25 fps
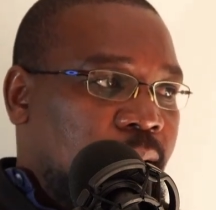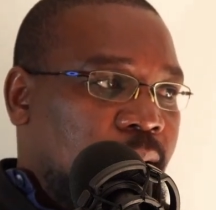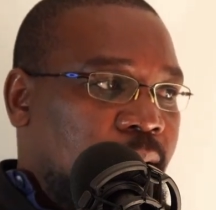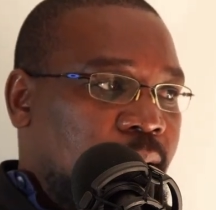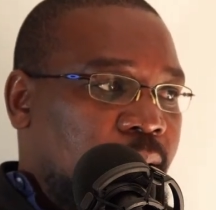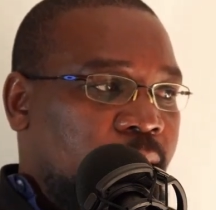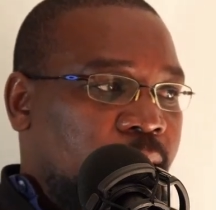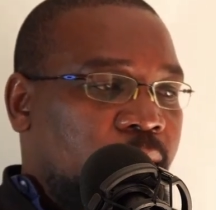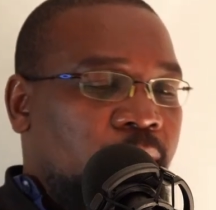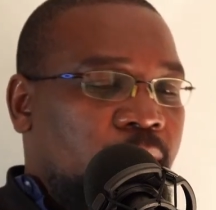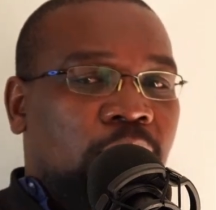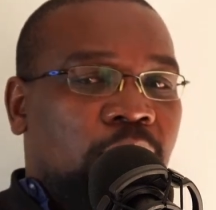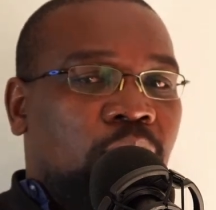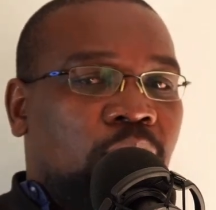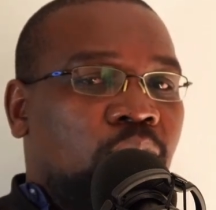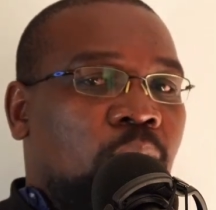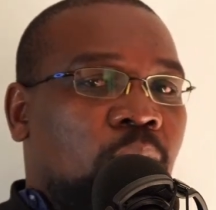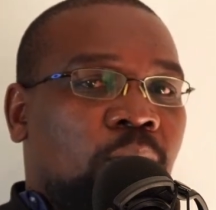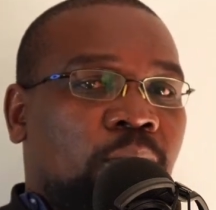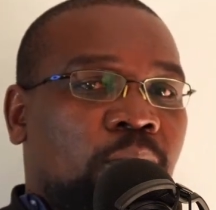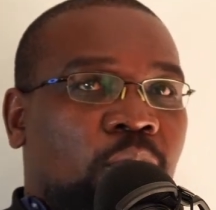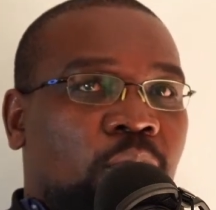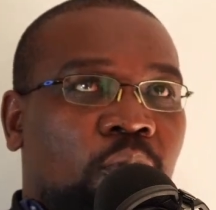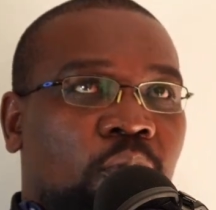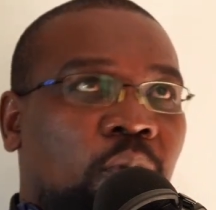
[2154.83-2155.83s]
really
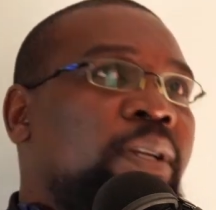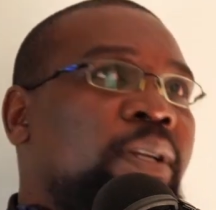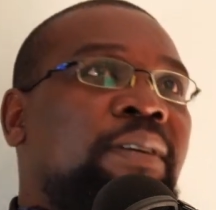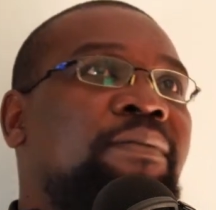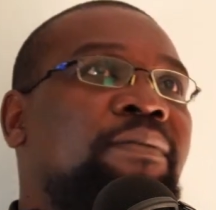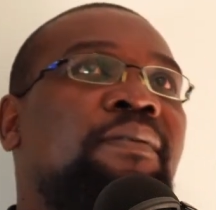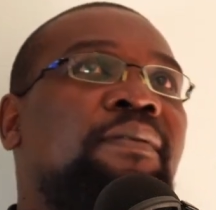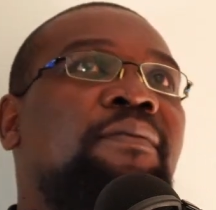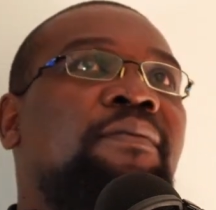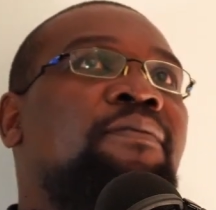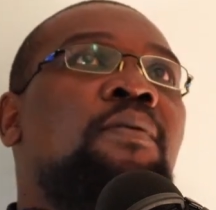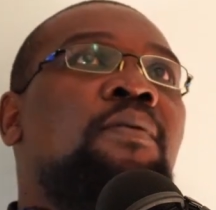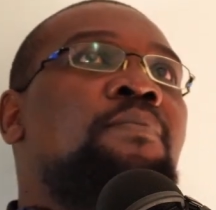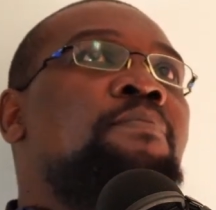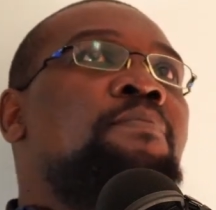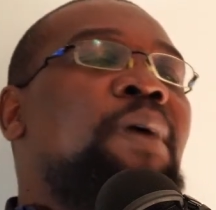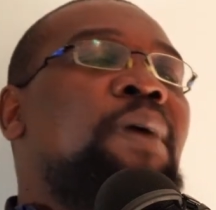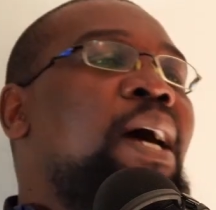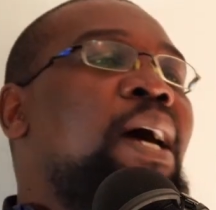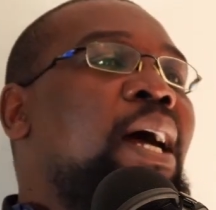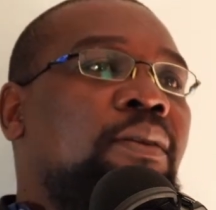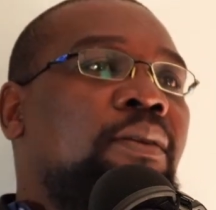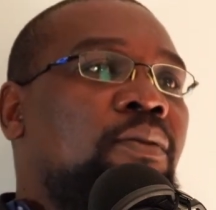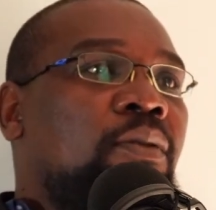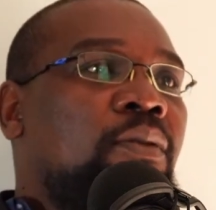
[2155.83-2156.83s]
don't even form
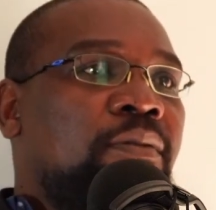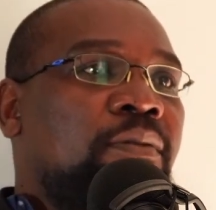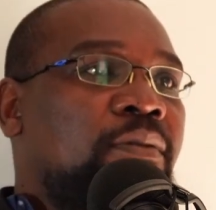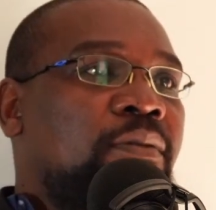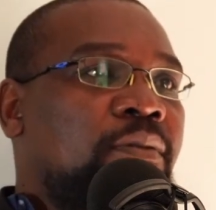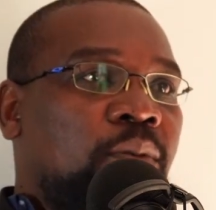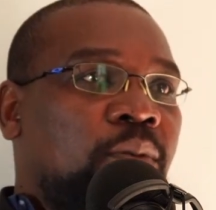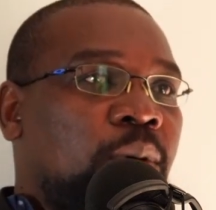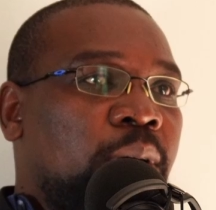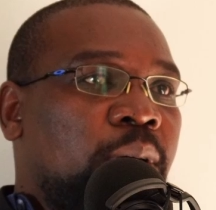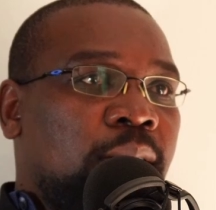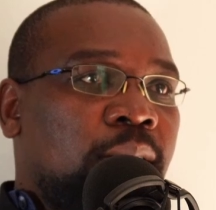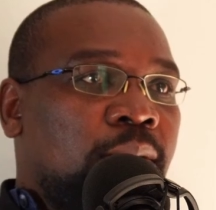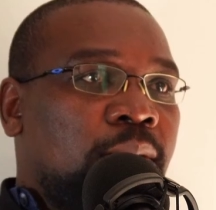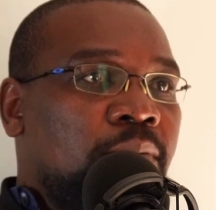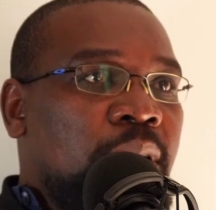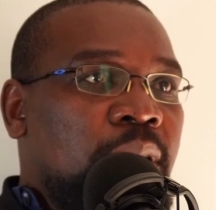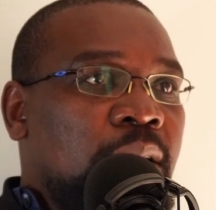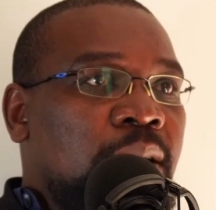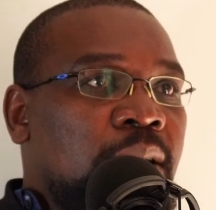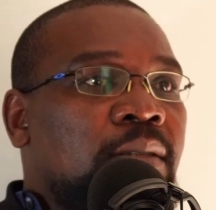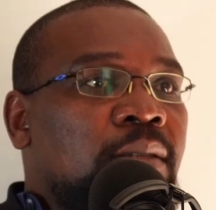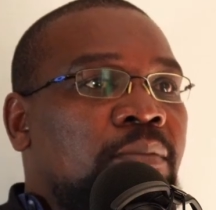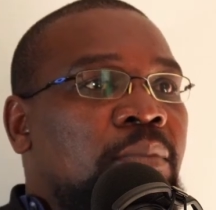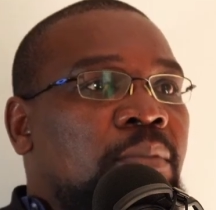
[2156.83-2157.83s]
part of what it
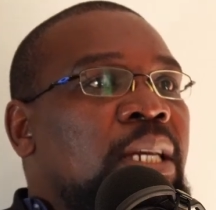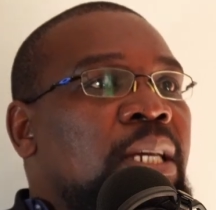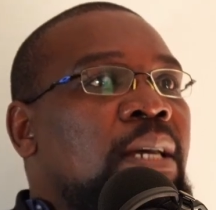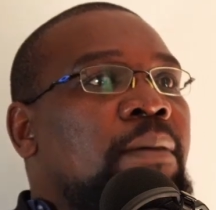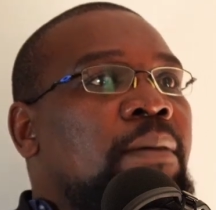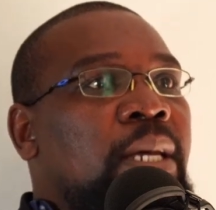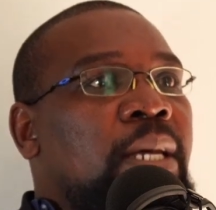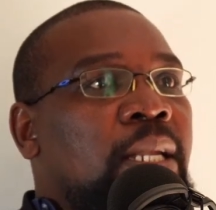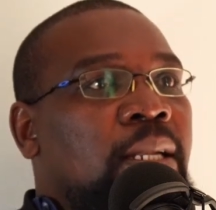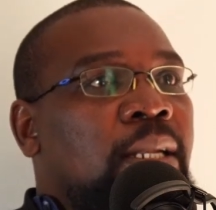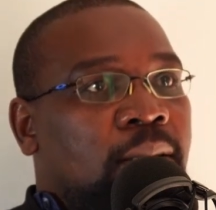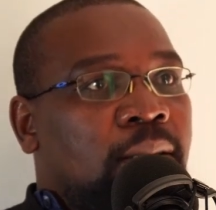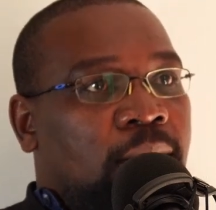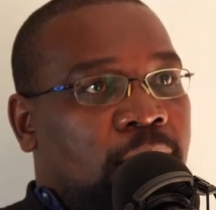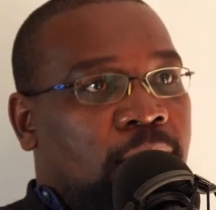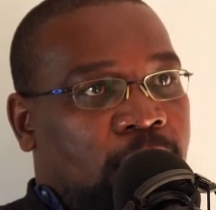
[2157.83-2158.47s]
means being a man.